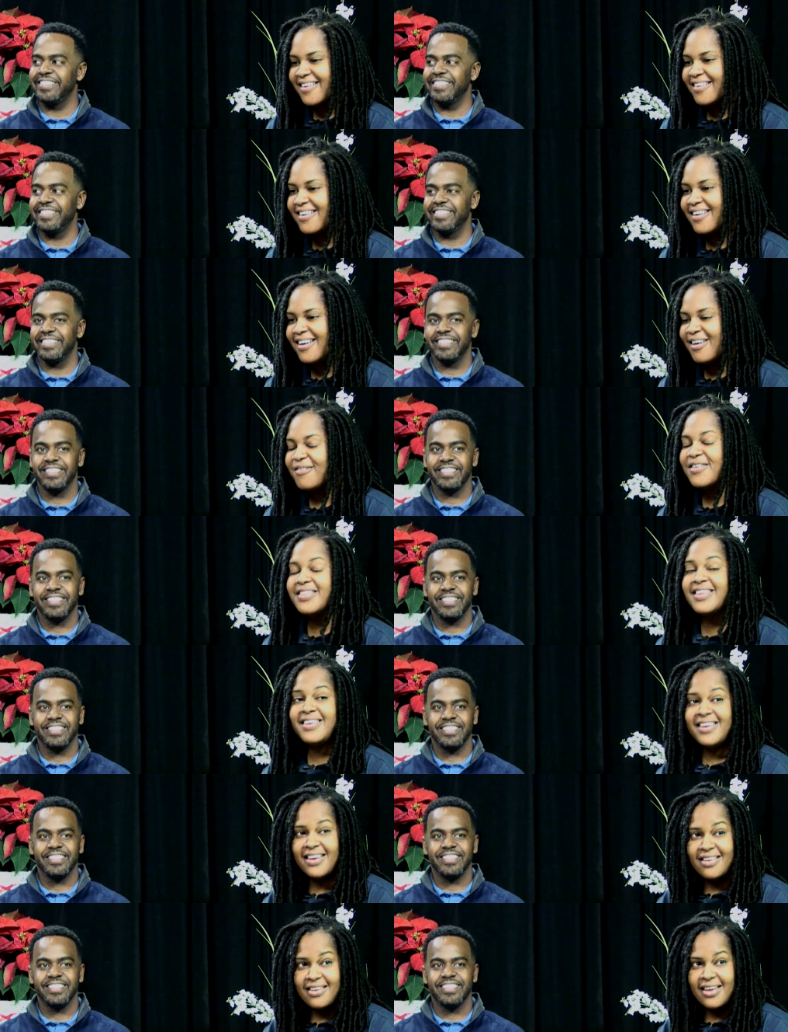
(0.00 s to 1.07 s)
Speaker 1: Uh, I run the
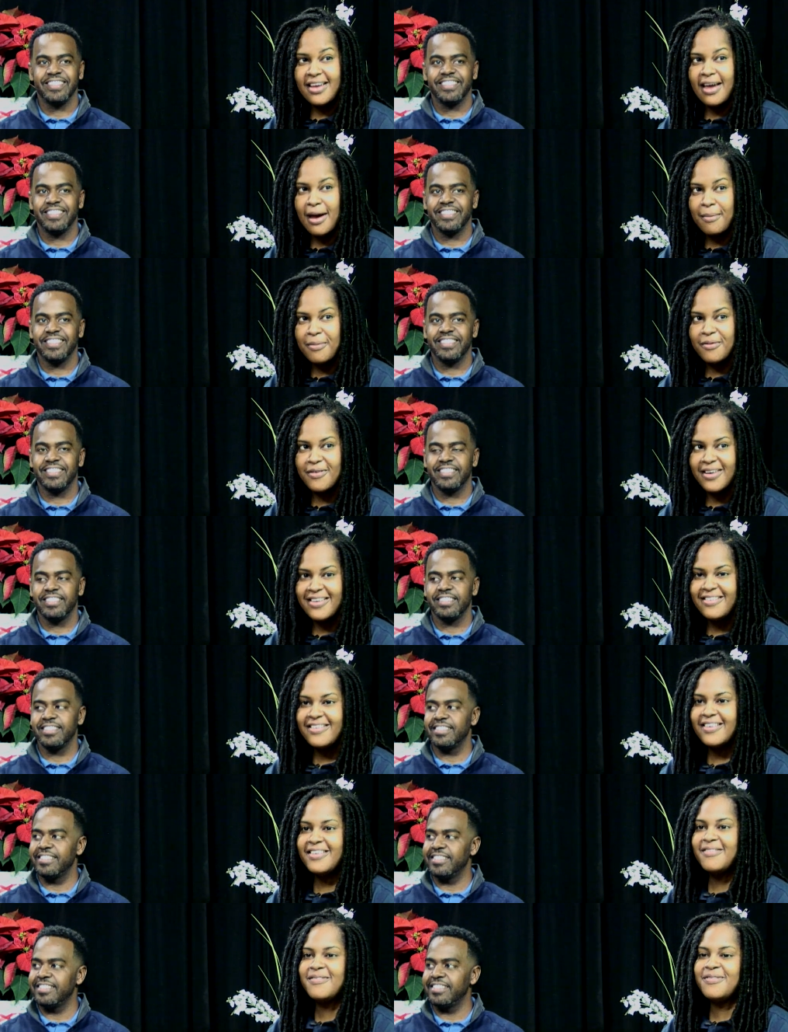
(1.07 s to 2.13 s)
day-to-day
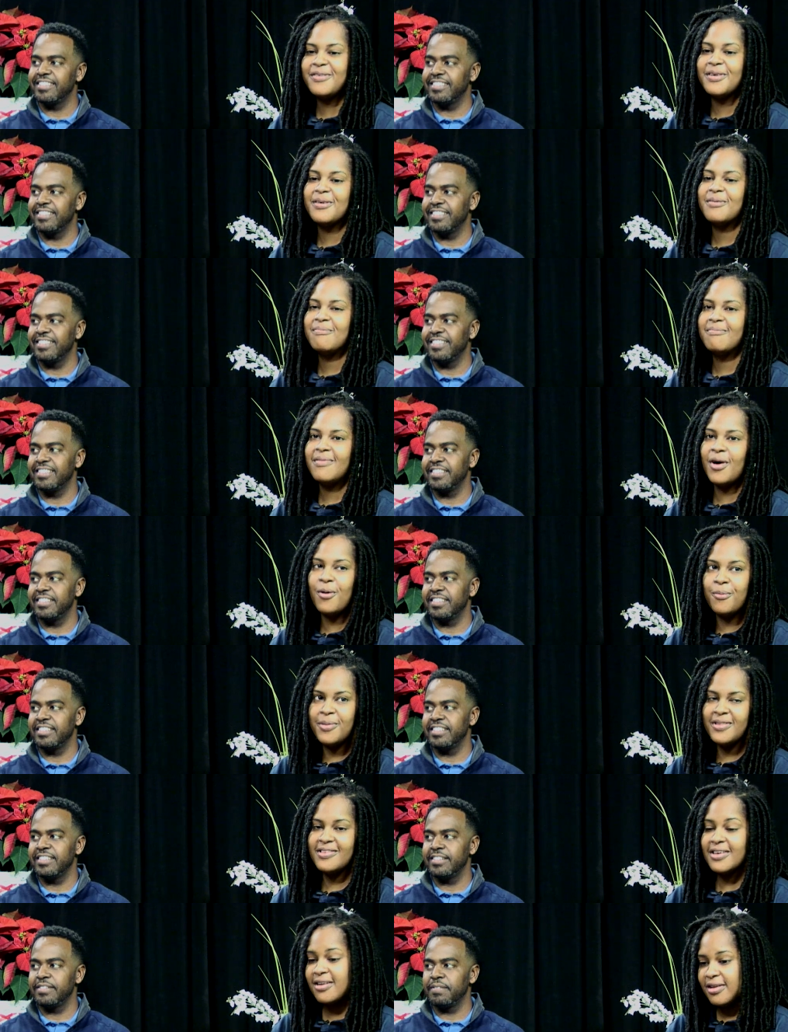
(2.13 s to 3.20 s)
operation from
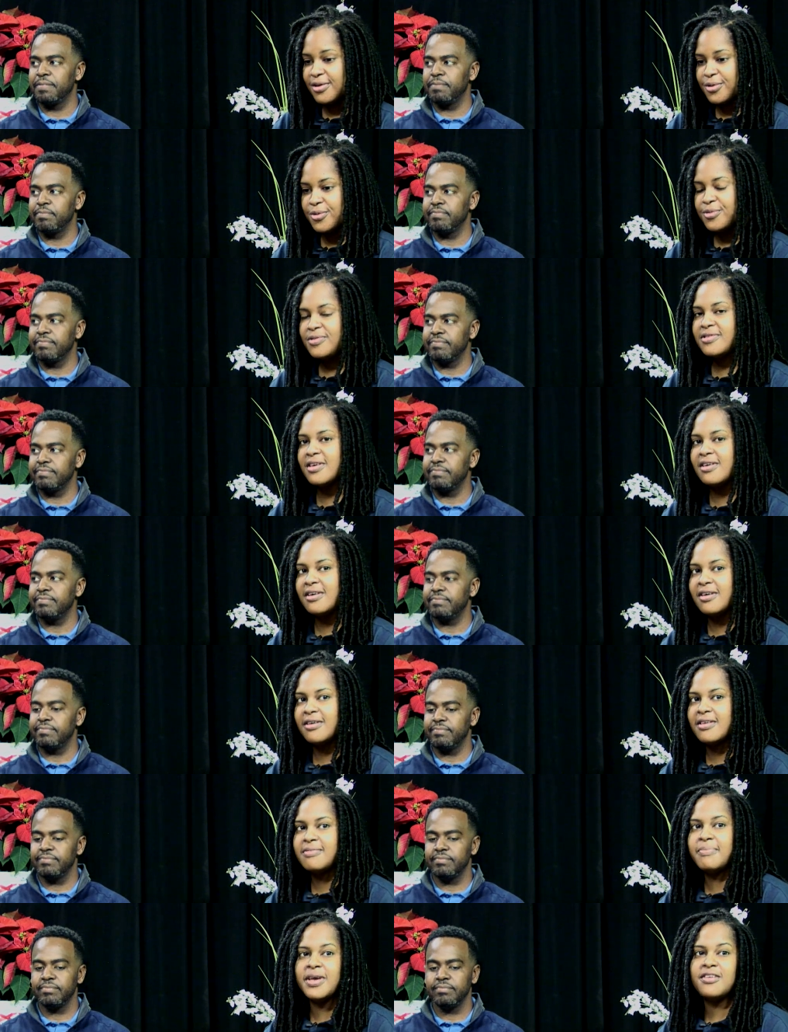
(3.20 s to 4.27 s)
open to close.
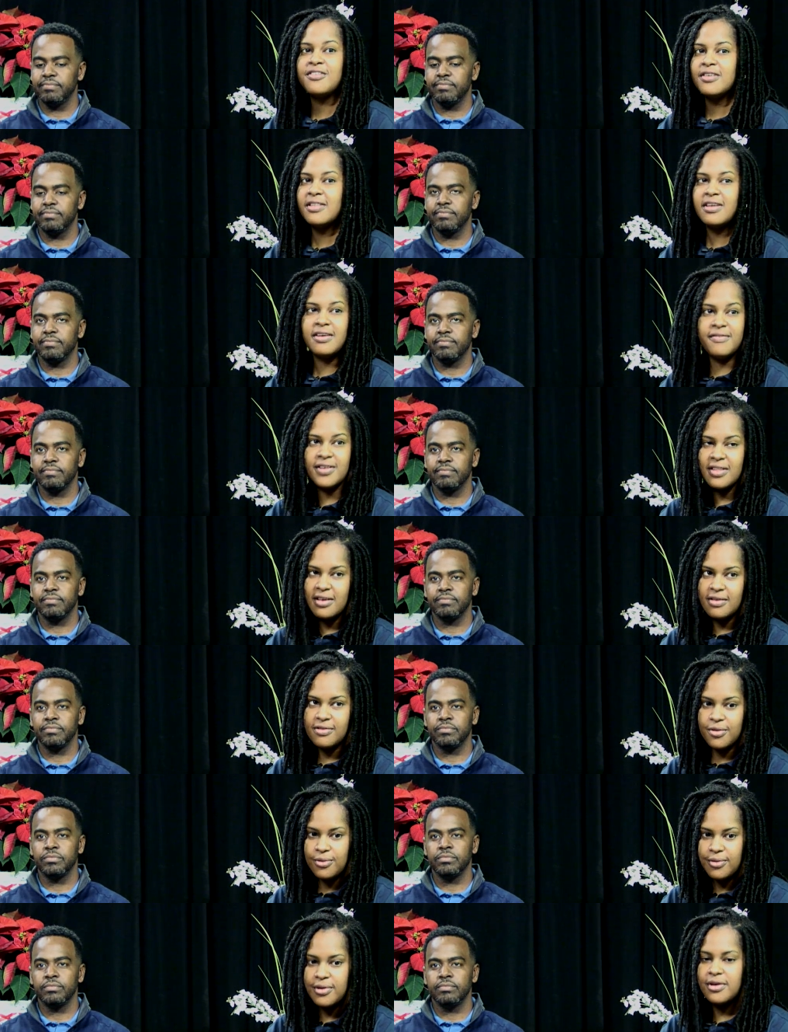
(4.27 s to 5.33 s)
Uh, make sure that everything's
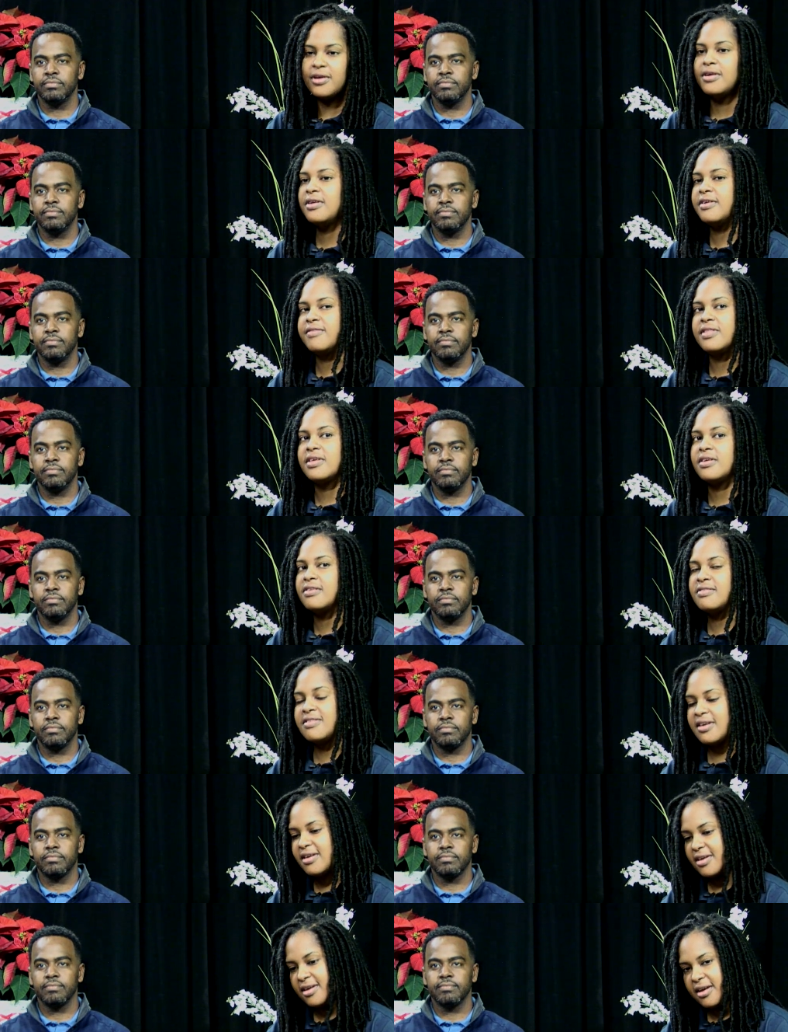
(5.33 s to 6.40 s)
ordered, everything's
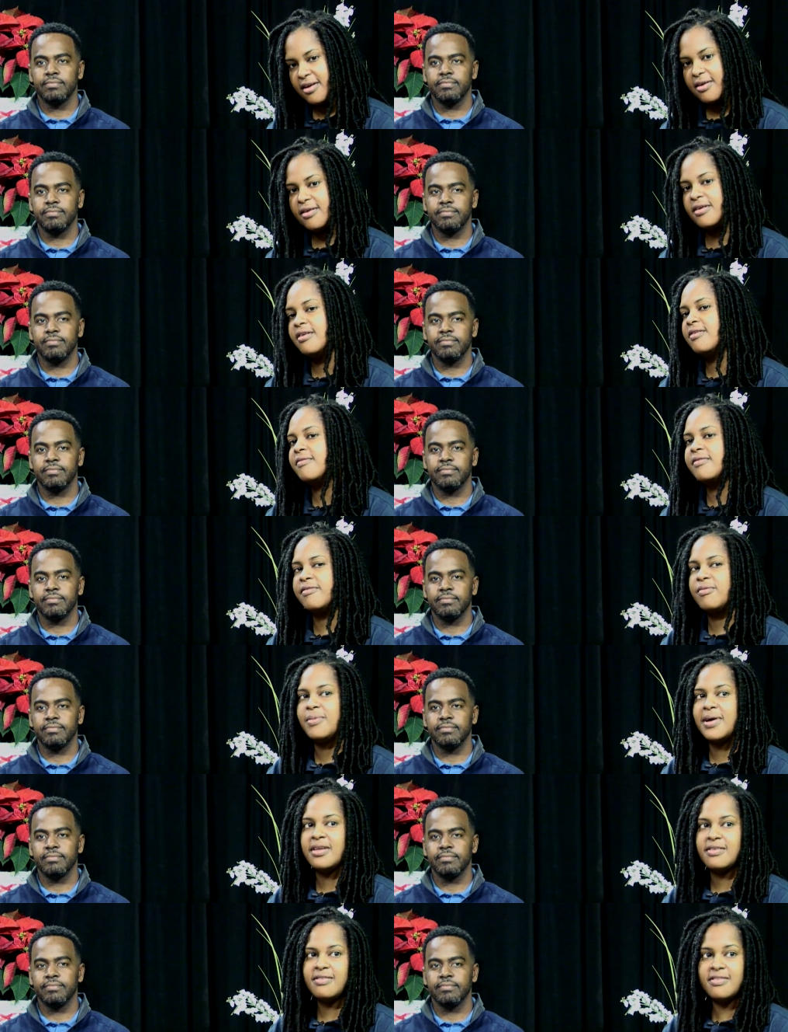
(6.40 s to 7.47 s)
taken care of,
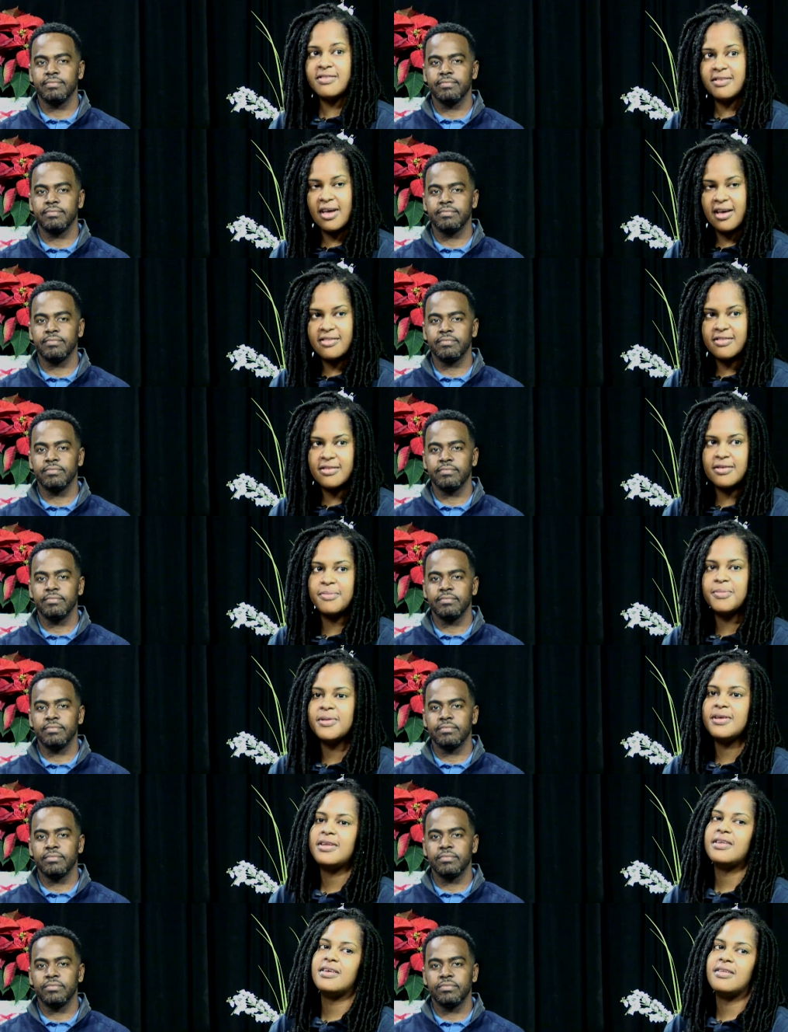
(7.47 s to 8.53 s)
everybody's designs are
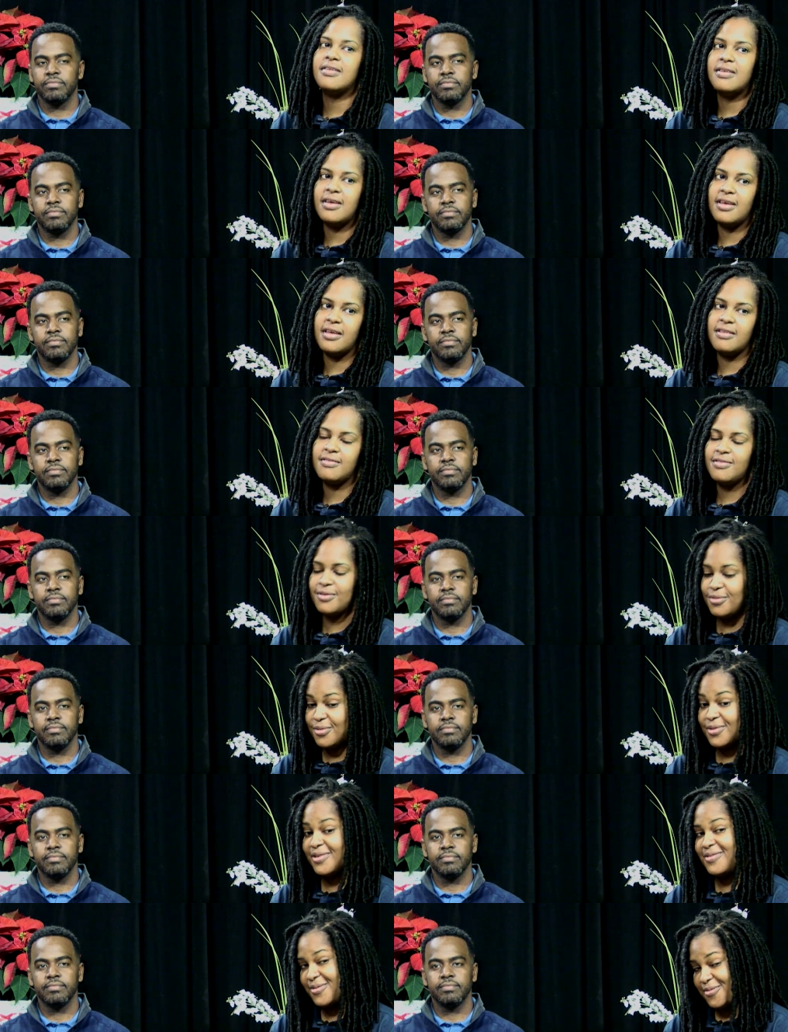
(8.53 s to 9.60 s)
completed, and so
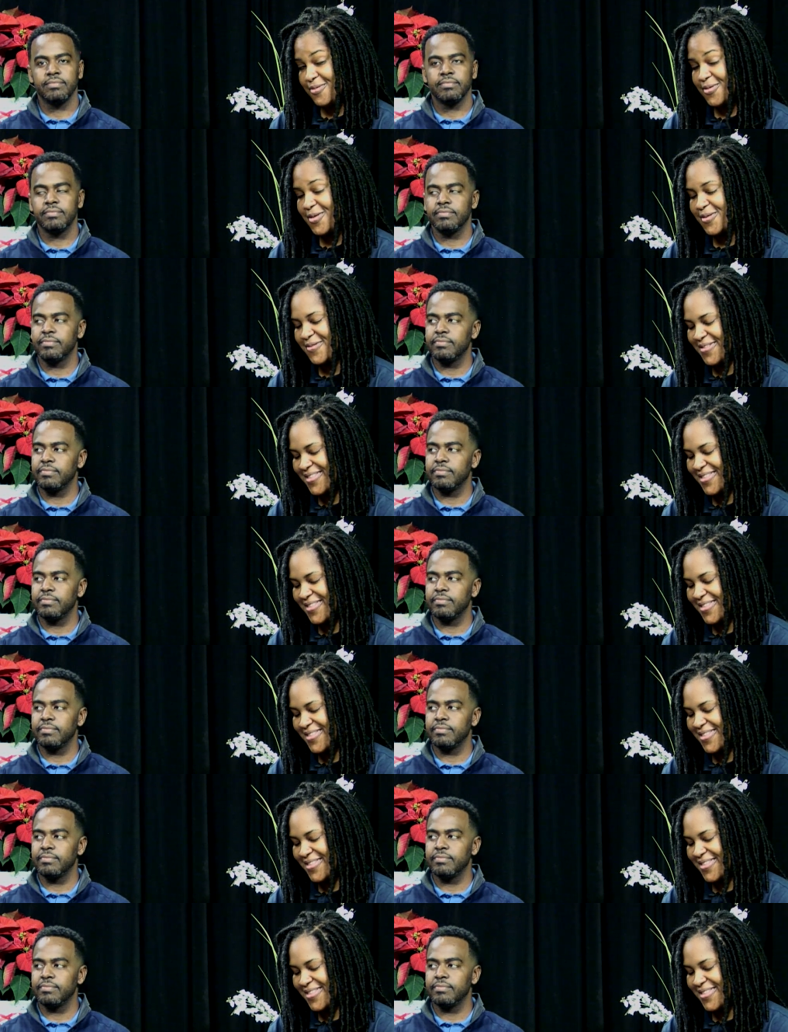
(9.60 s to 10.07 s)
on and so forth.